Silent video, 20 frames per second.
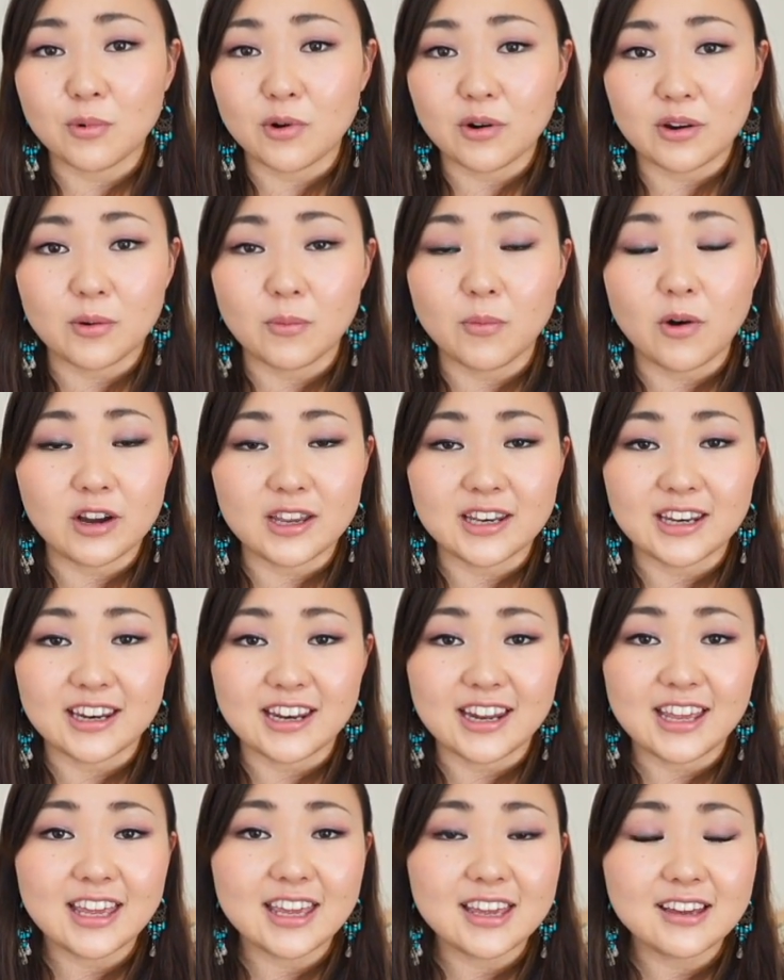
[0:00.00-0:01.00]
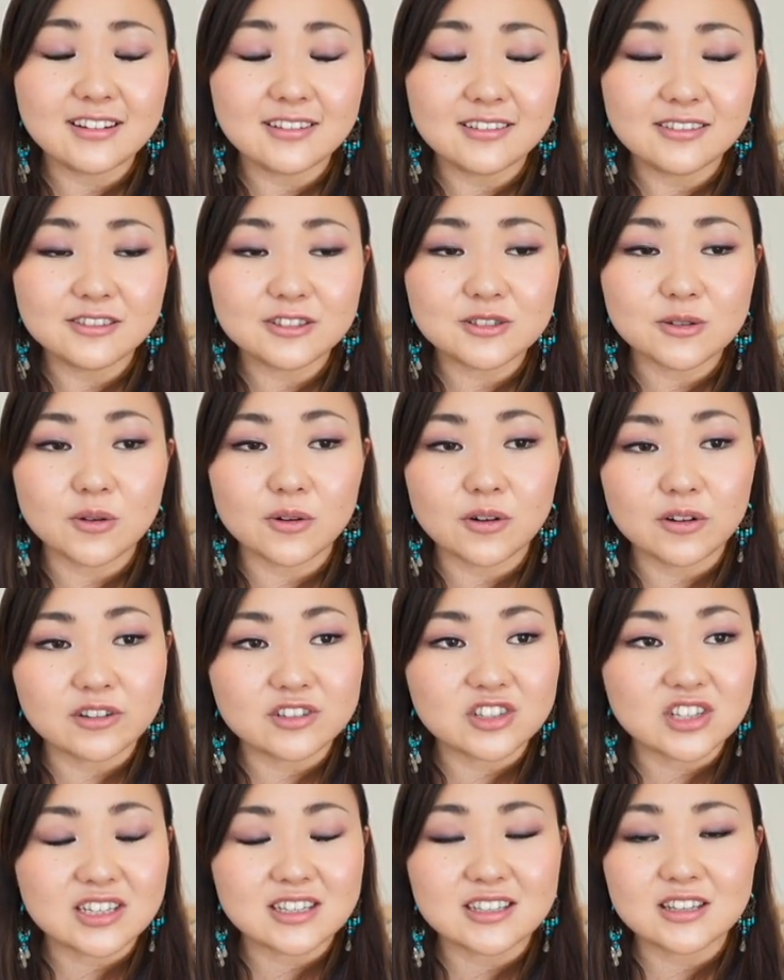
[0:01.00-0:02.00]
walking in heels or
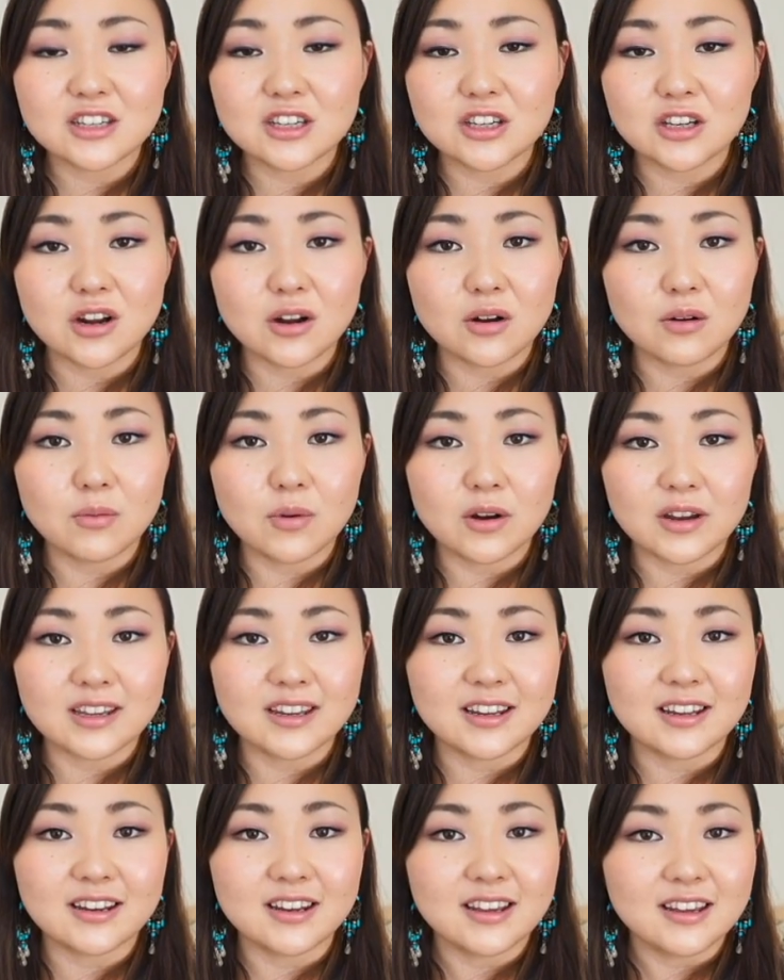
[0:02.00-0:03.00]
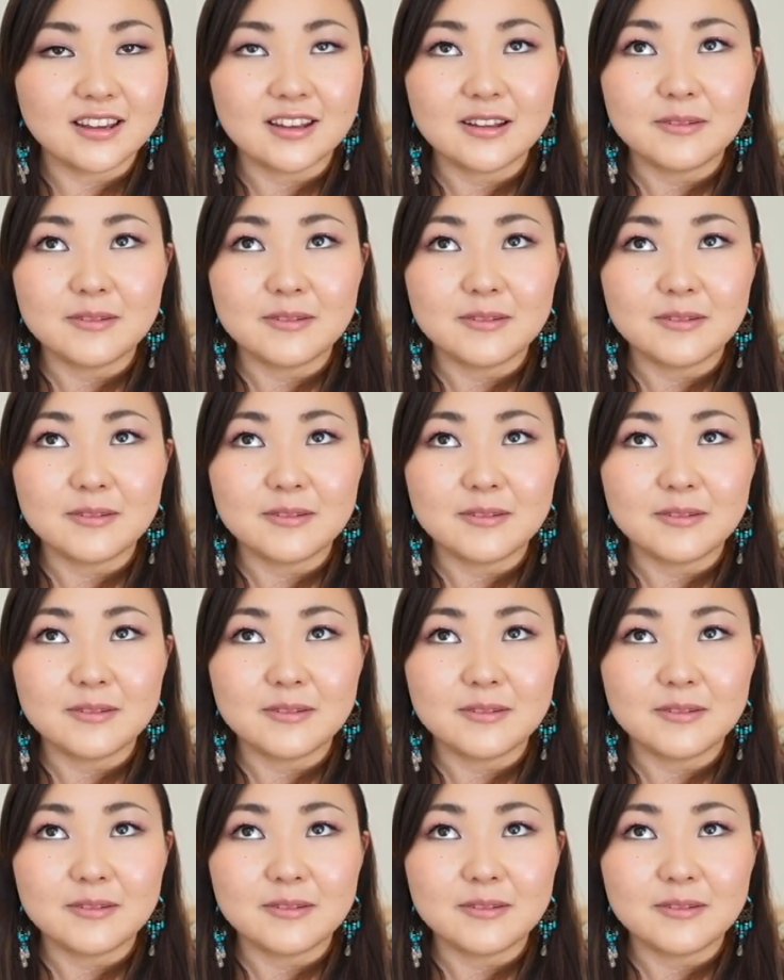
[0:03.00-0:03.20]
just, you know, walking